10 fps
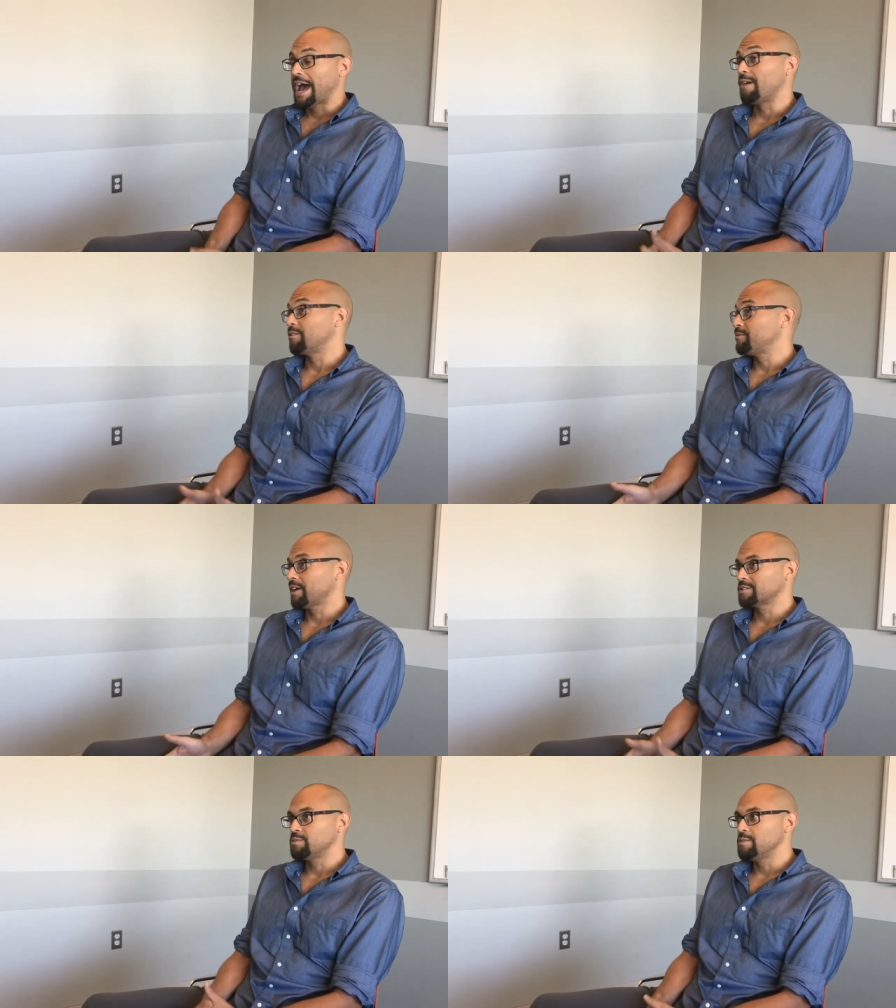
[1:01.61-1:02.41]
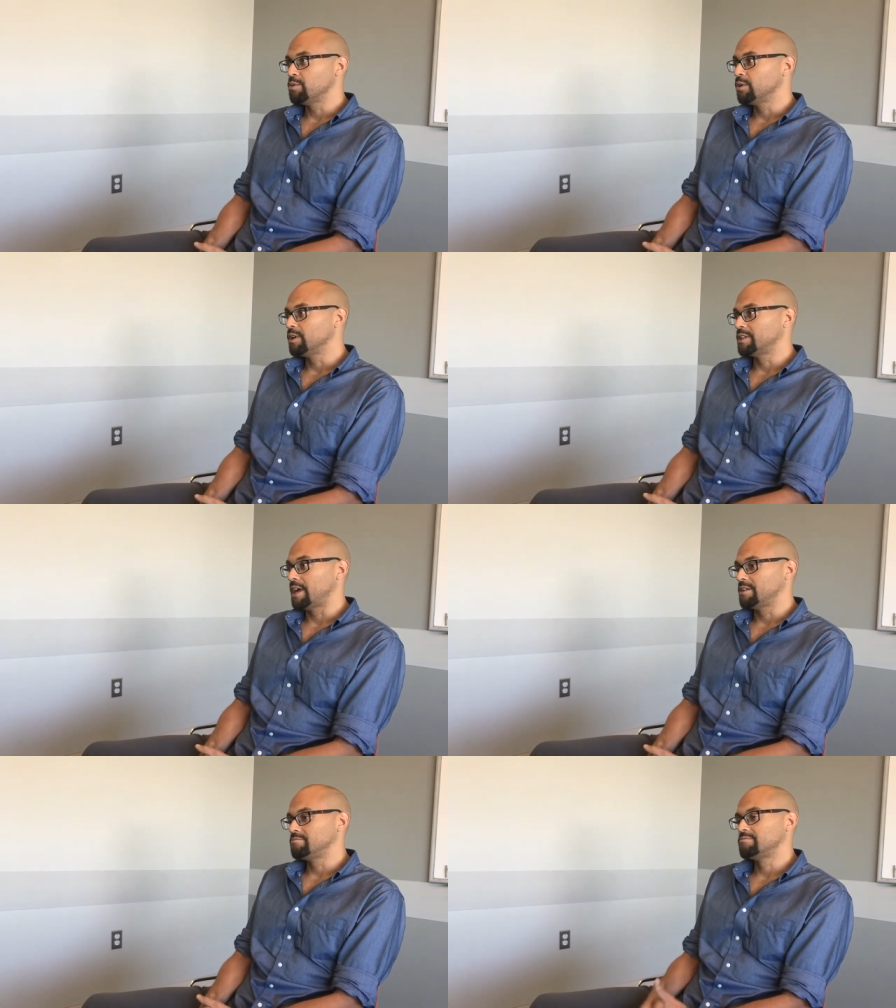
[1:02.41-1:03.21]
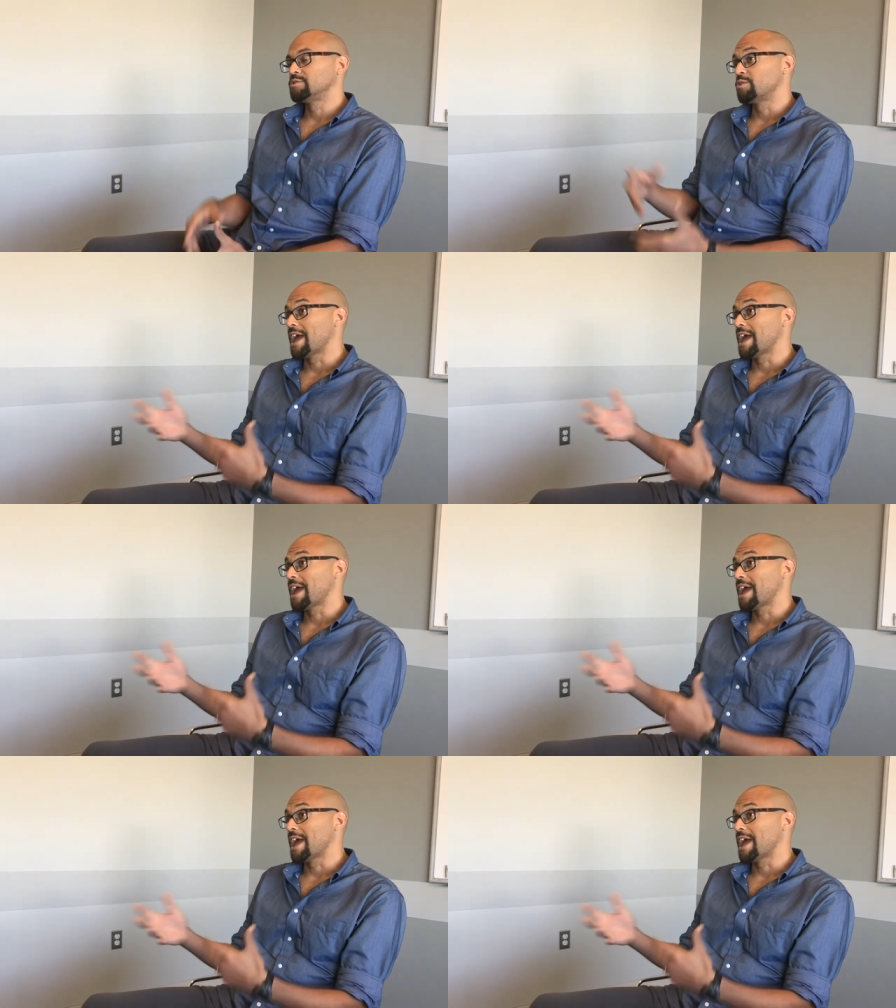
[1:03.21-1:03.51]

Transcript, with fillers: how it affects people, and then the